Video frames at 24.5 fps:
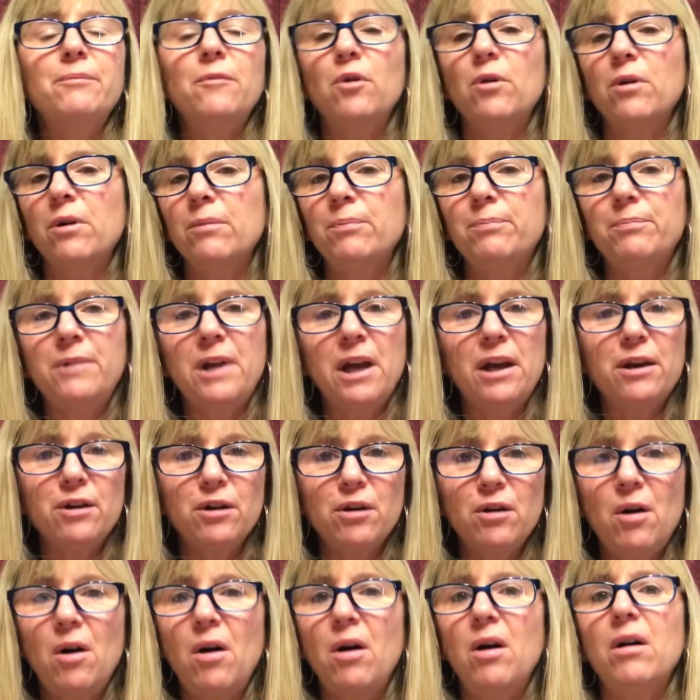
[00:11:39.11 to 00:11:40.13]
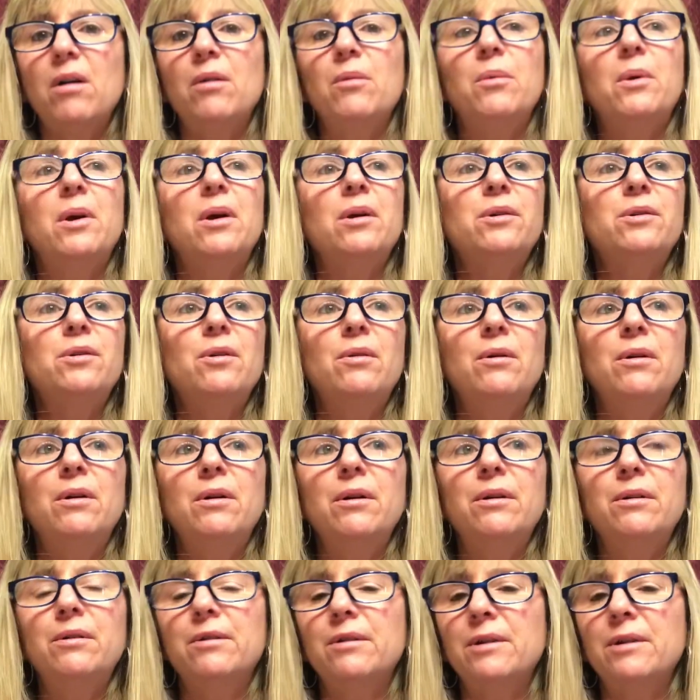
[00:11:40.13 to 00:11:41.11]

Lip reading: or get your car worked on,